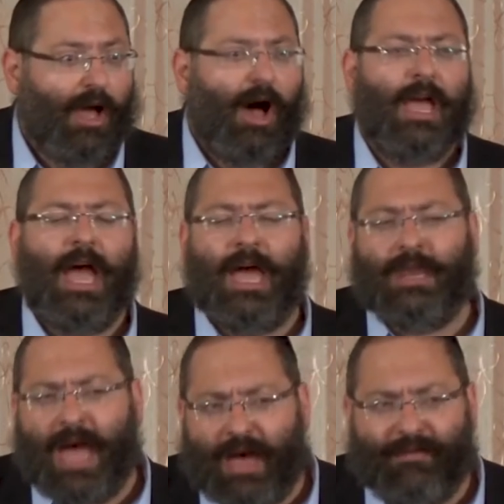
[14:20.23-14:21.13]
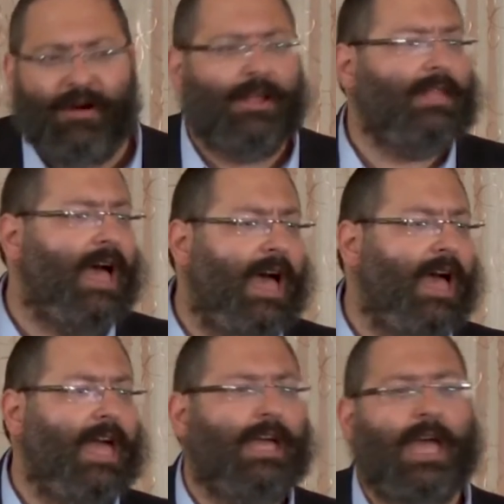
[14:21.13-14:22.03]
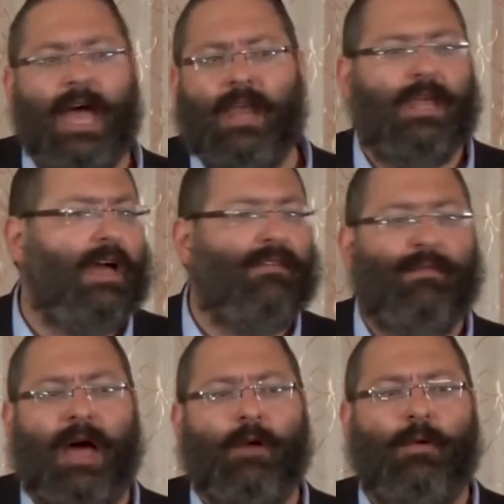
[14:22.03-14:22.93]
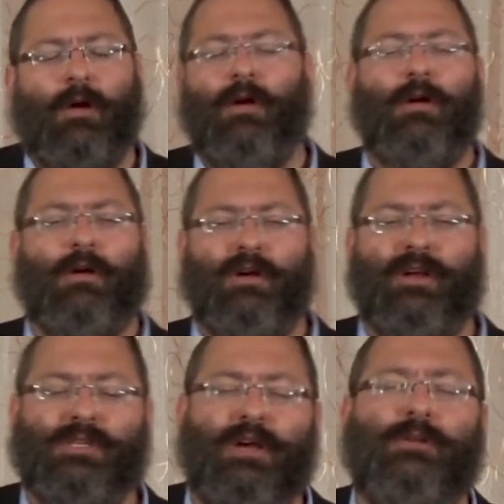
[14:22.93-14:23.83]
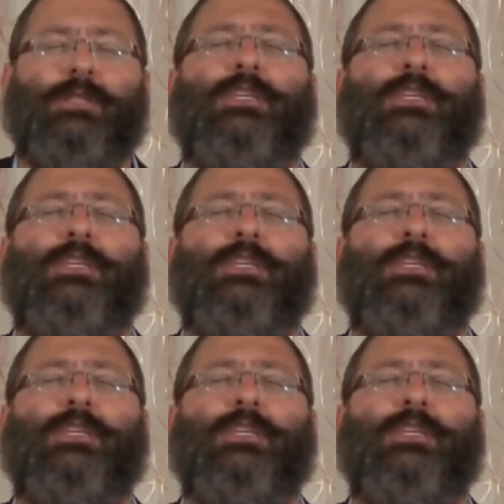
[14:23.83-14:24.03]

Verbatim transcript: I never take any of my words so